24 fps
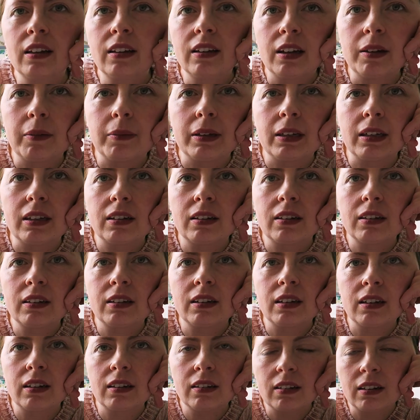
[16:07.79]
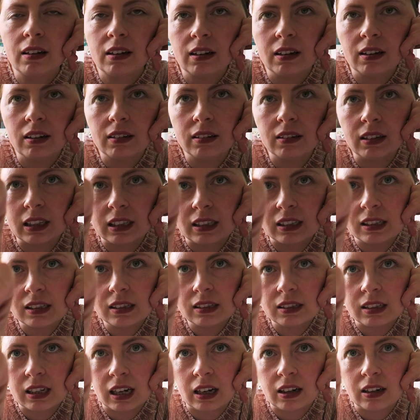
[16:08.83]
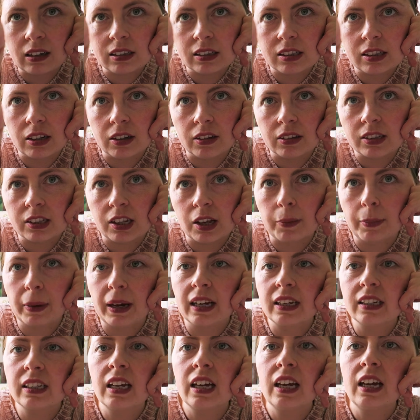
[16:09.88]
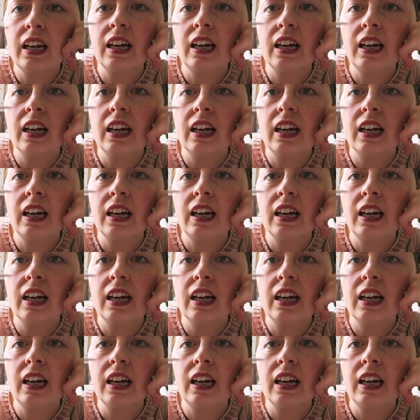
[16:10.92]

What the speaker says: I mean, you can hardly tell, it's not so bad.